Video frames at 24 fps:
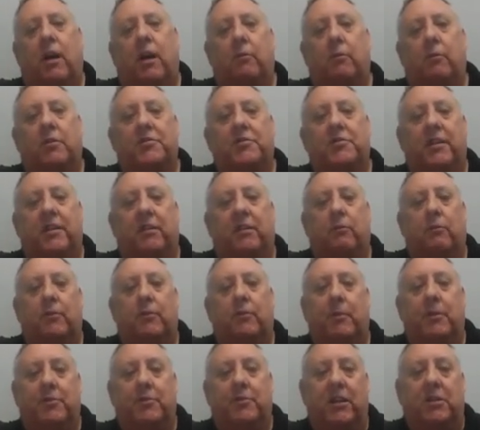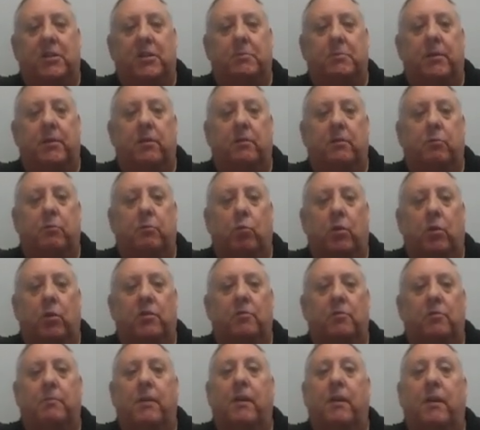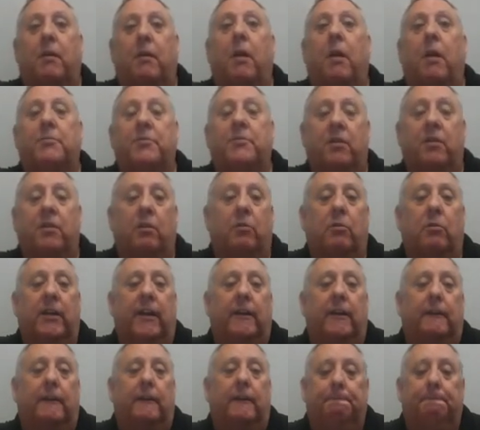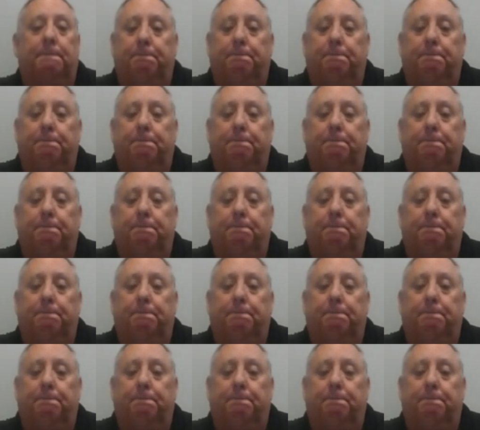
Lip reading: how our signal from our transmitter works up to the locator.